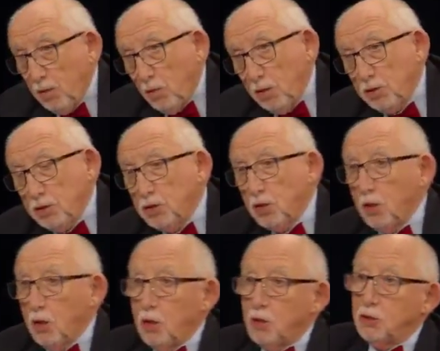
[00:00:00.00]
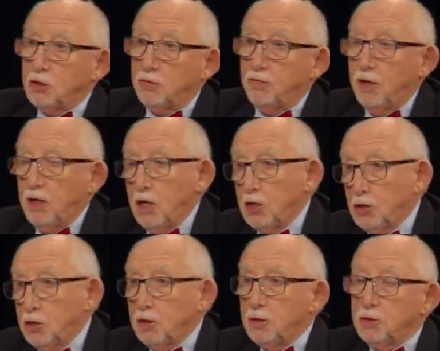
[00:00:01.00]
What is the largest
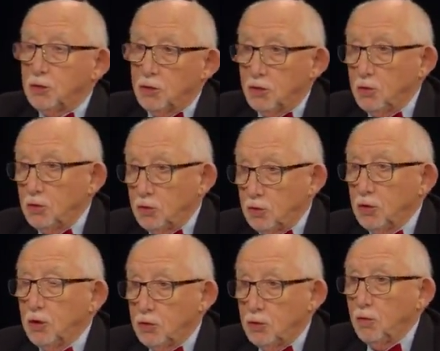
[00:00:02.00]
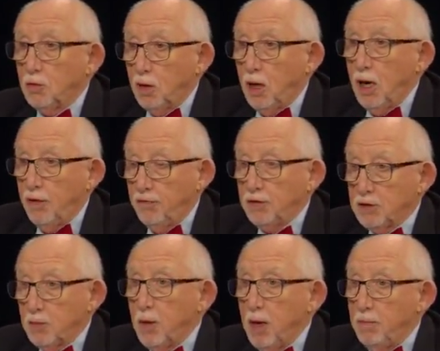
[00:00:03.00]
financial institution that you have as
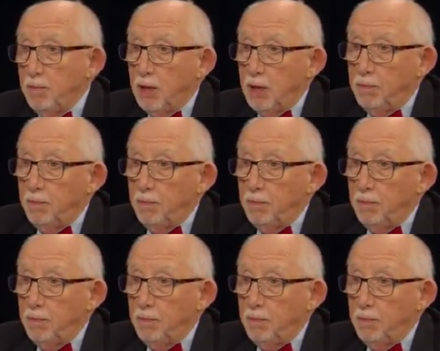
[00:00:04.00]
a member?